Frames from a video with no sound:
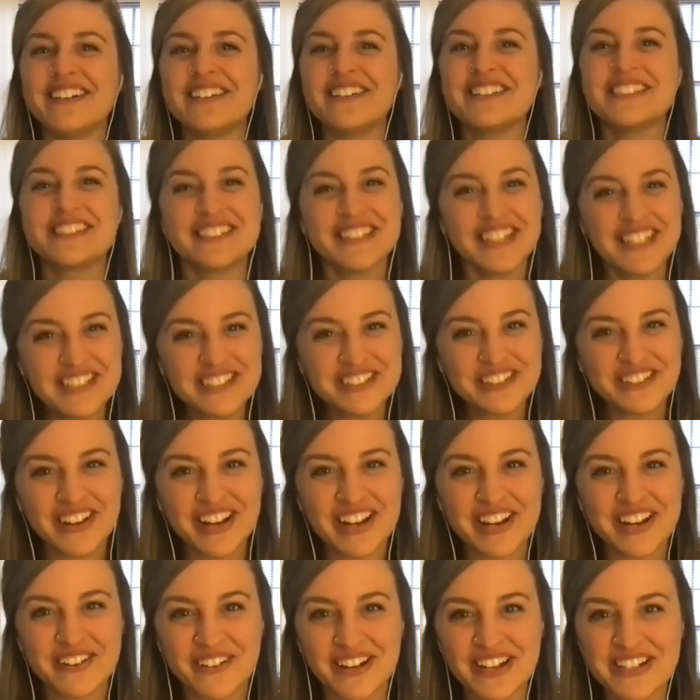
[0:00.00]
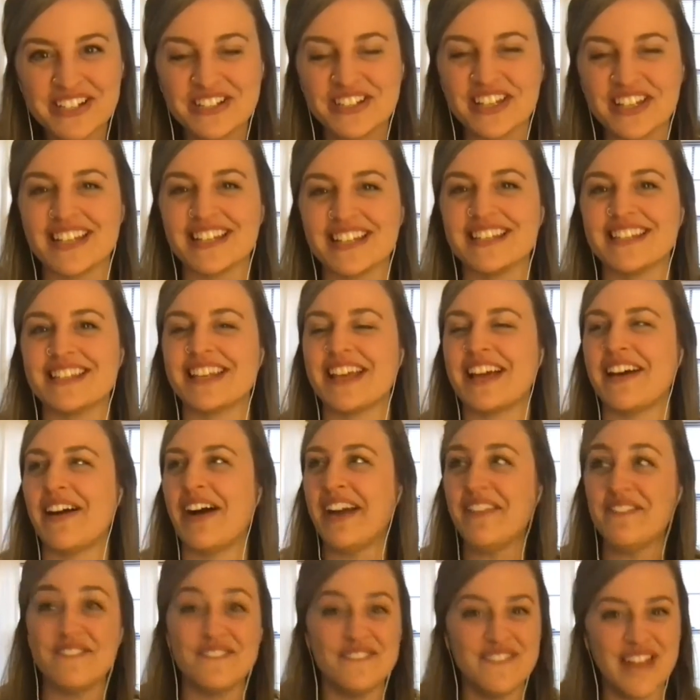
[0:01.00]
such great questions
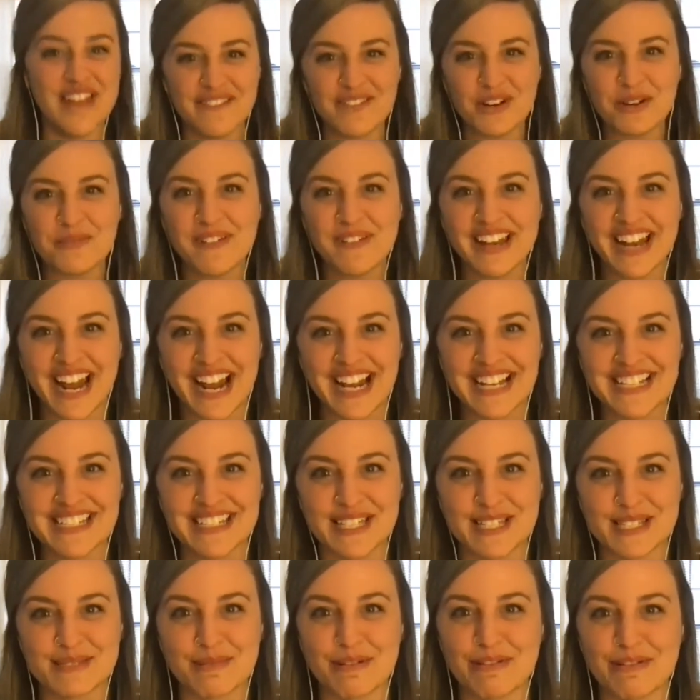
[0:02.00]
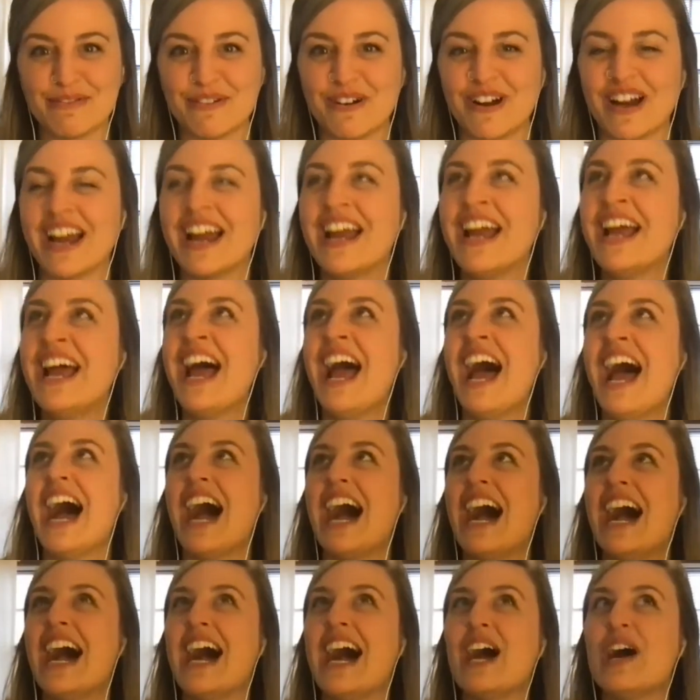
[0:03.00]
i've never been asked this before
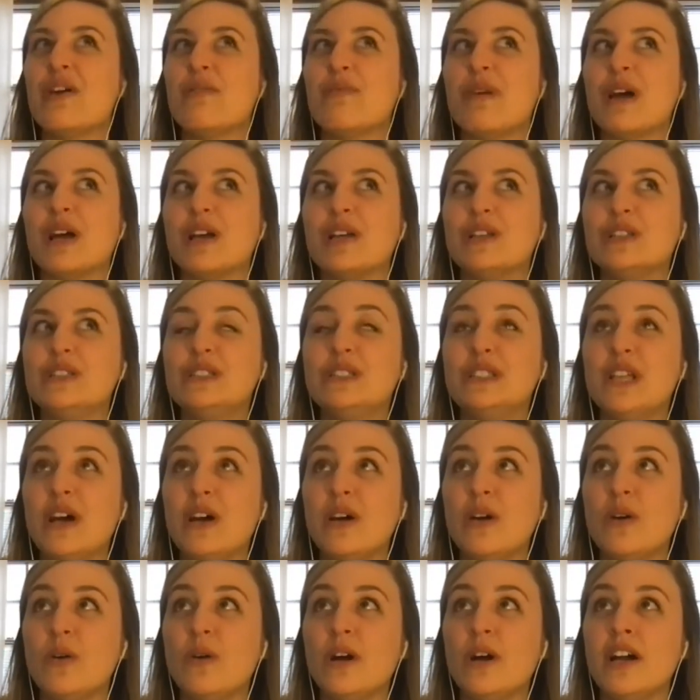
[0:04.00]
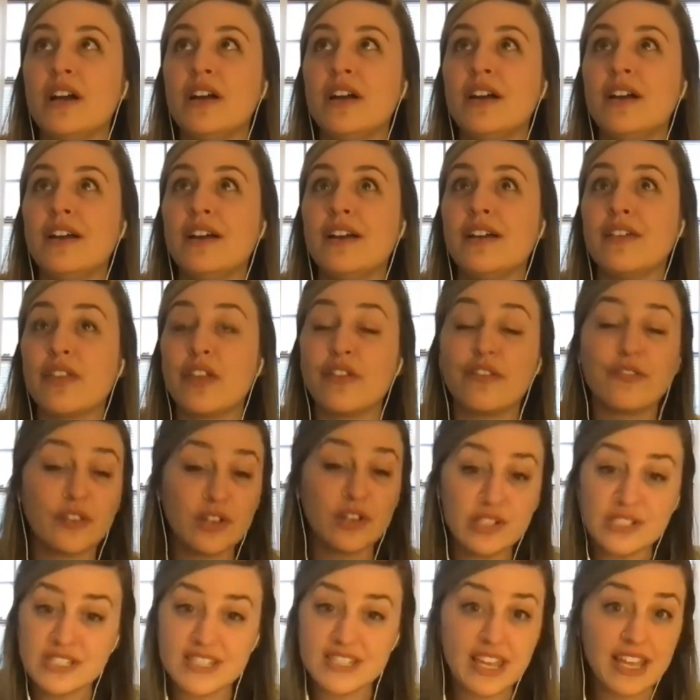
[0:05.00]
um so the
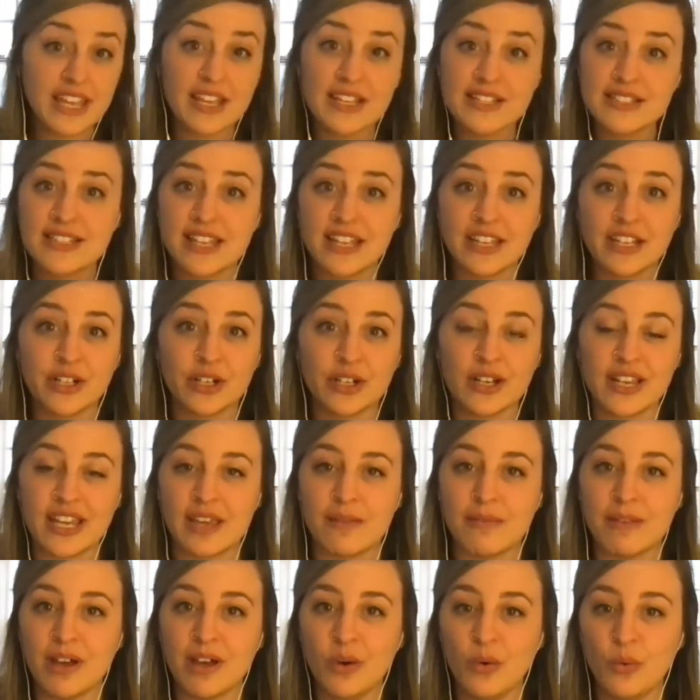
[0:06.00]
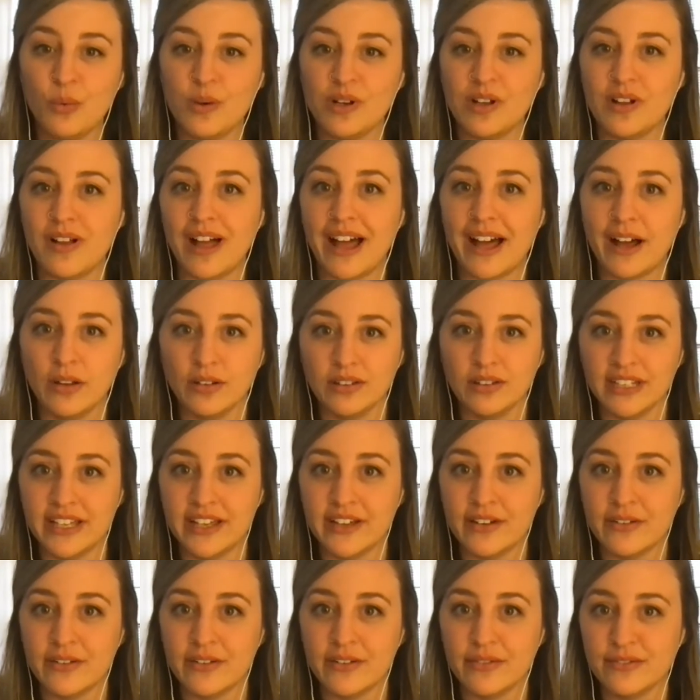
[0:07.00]
first thing is that your email will
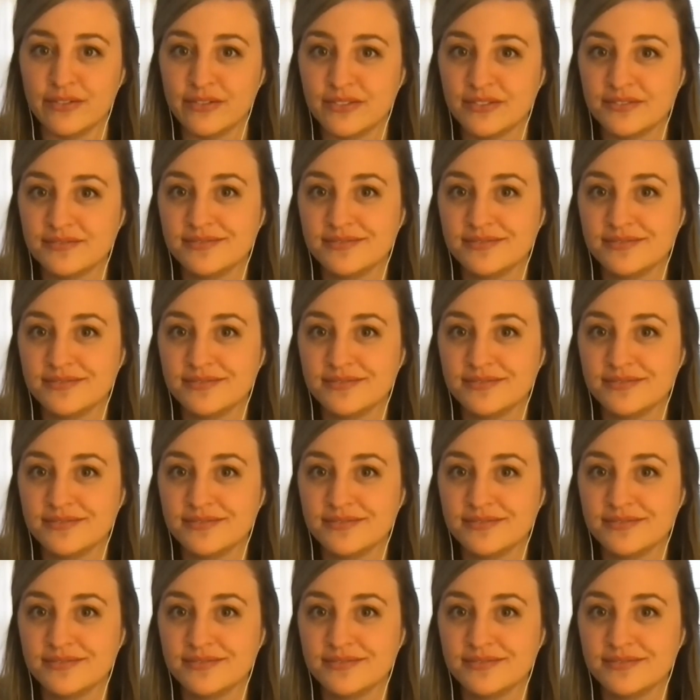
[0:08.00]
outlive